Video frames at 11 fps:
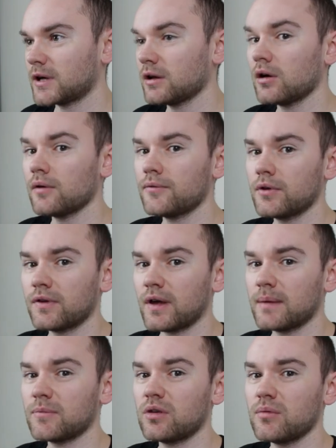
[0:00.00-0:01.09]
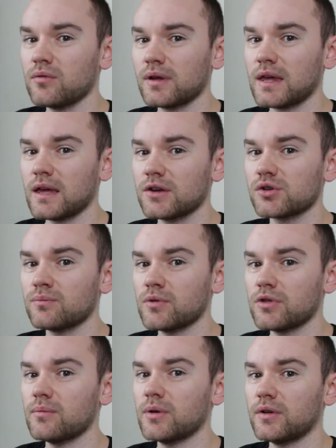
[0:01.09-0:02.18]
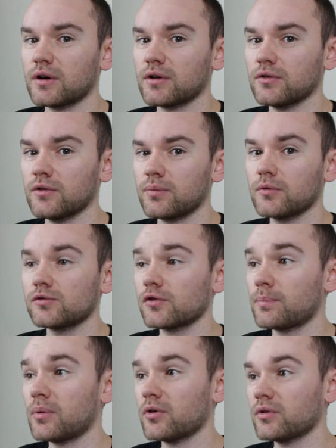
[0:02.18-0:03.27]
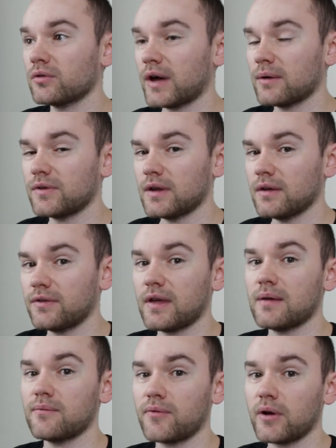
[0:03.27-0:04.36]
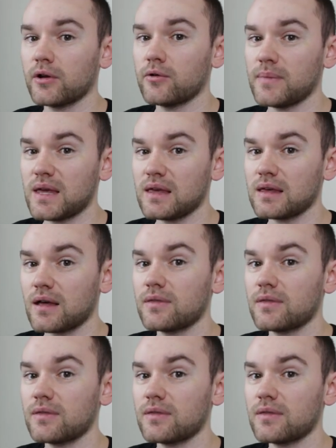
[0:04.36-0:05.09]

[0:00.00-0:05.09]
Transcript: A lot of the time, communication with the Mudokons will just boil down to you saying follow me